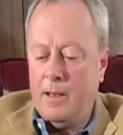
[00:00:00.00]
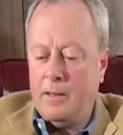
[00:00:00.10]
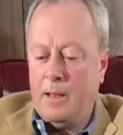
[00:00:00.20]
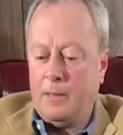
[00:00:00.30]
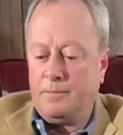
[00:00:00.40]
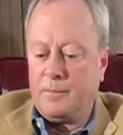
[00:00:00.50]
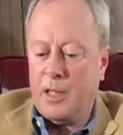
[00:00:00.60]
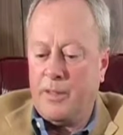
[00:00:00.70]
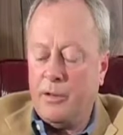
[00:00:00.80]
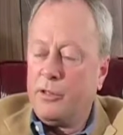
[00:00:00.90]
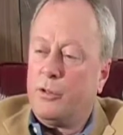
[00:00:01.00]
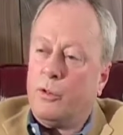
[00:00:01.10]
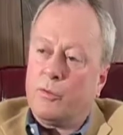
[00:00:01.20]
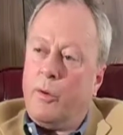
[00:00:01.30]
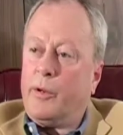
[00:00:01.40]
The third stool
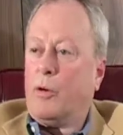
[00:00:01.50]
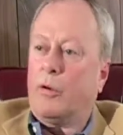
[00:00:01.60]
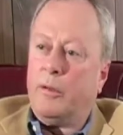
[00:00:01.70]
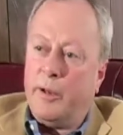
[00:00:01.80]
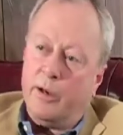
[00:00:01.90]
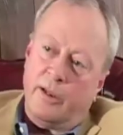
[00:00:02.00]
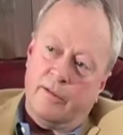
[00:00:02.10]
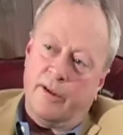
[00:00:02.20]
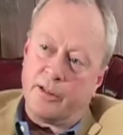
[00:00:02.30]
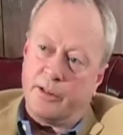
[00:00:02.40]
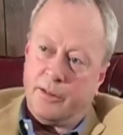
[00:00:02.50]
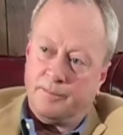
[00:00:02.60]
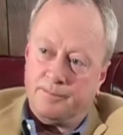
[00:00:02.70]
is what we call community investing.